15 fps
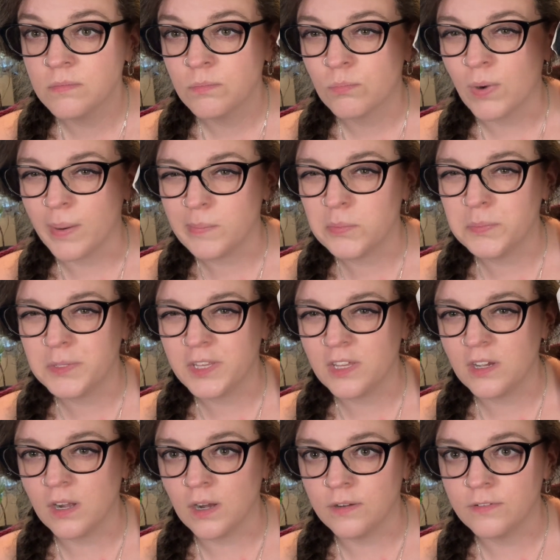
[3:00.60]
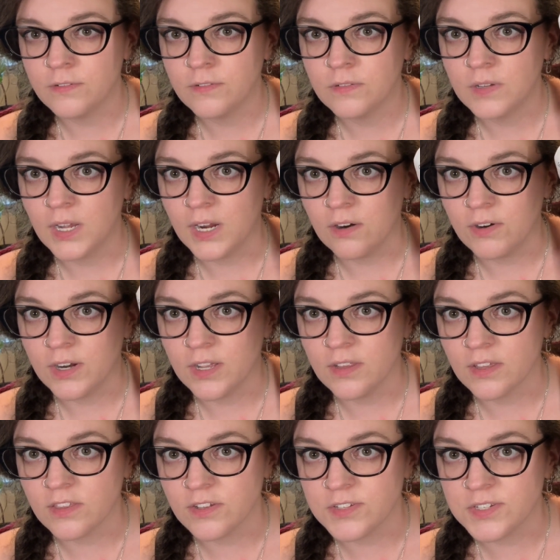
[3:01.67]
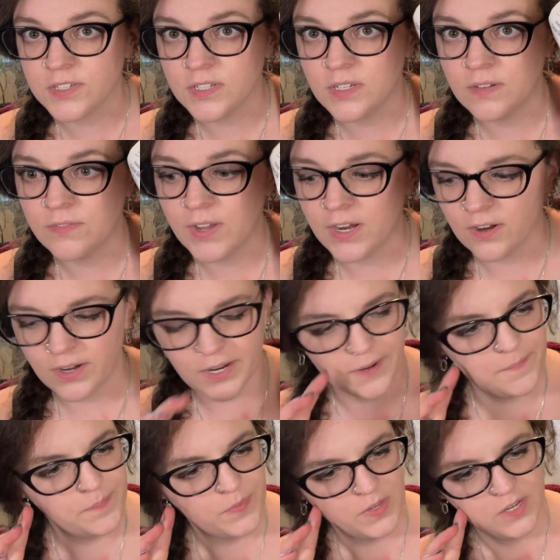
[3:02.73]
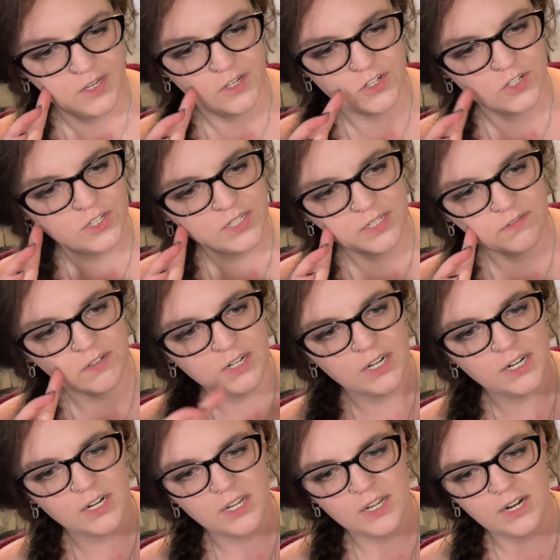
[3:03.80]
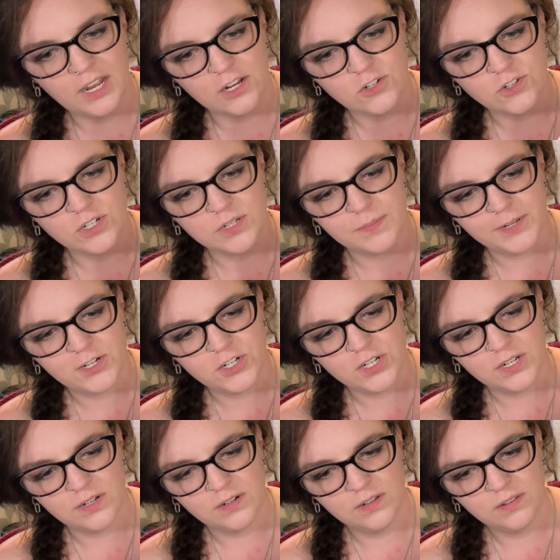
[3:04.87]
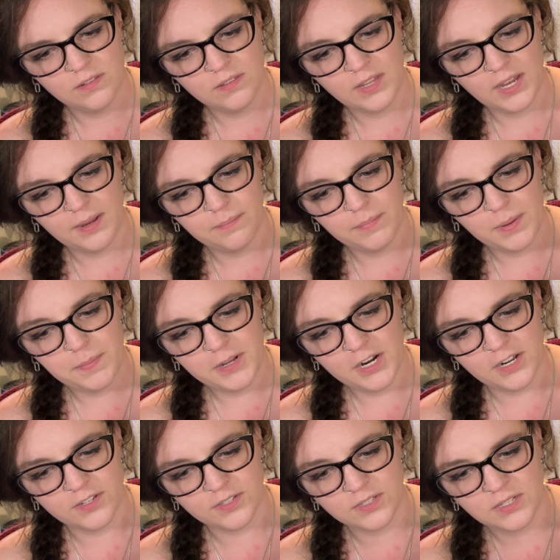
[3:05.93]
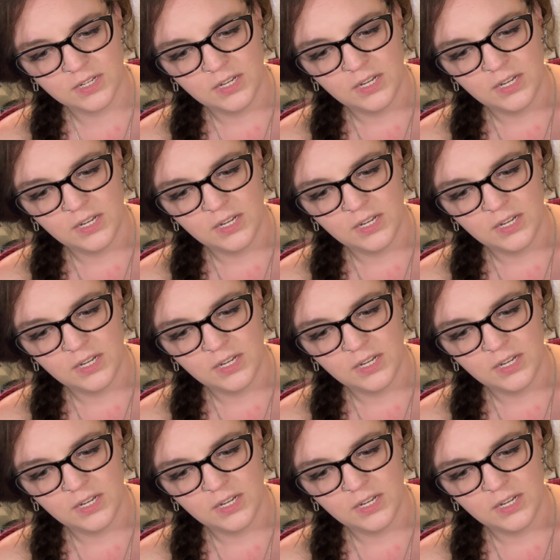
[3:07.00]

probably the cuff area, like the sleeve area, just to give it an extra dimension that might be nice.